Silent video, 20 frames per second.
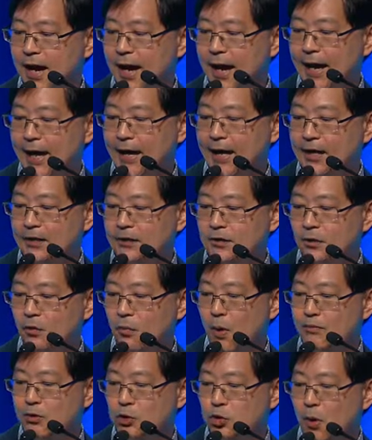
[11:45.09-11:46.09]
And
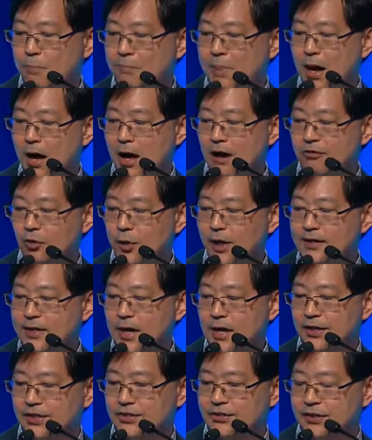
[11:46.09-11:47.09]
when we do a pathway
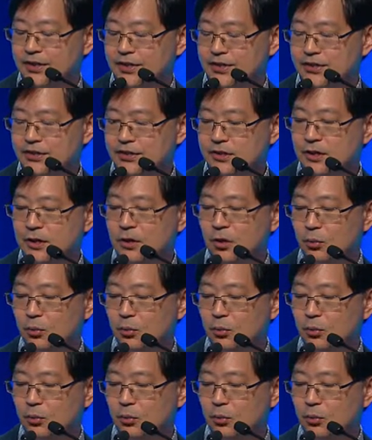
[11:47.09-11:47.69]
analysis,